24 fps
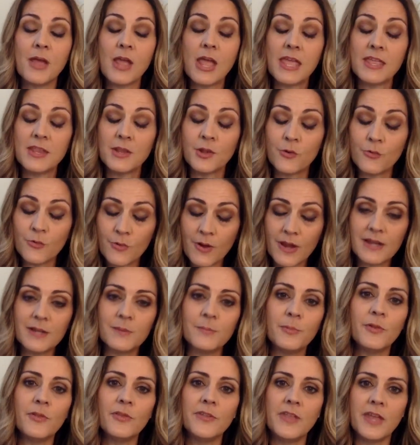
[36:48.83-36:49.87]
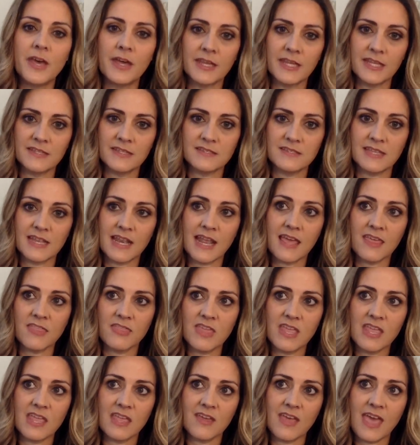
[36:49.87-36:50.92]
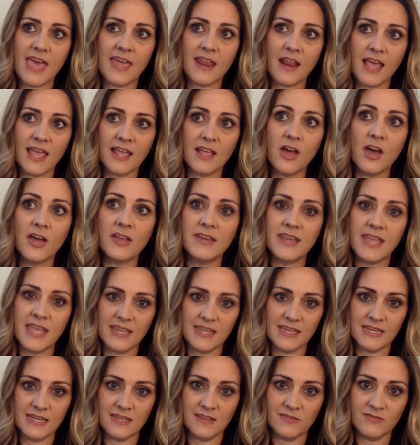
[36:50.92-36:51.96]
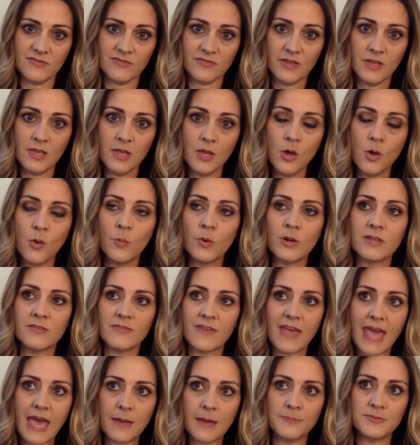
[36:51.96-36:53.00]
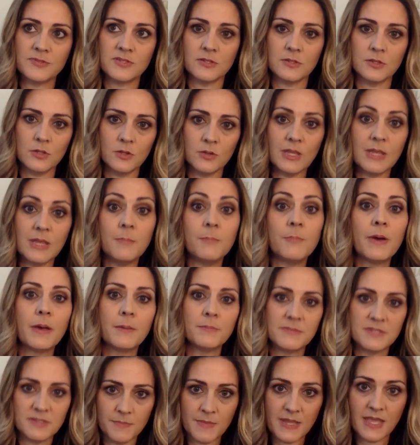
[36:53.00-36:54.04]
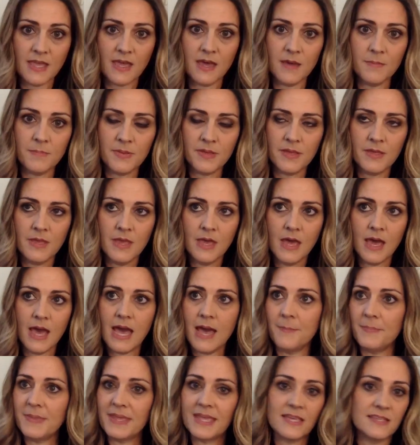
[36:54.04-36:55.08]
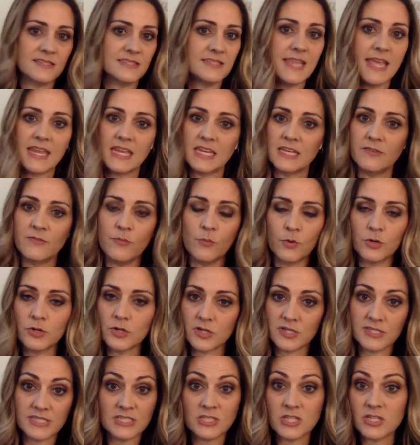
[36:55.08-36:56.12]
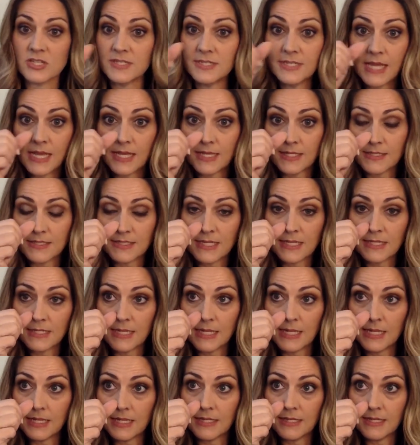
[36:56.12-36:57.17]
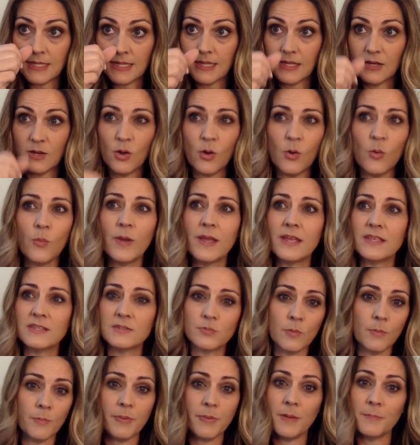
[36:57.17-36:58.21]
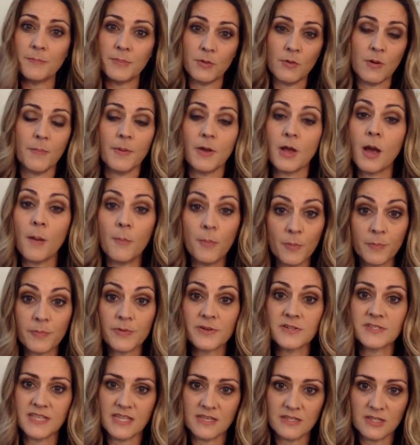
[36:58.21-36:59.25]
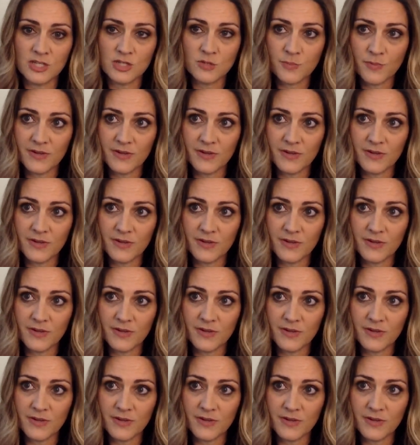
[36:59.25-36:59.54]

incredible nuggets that I think had I gone negative would have absolutely bumped me up, because negative works. It just does. It always will bump you up a couple percentage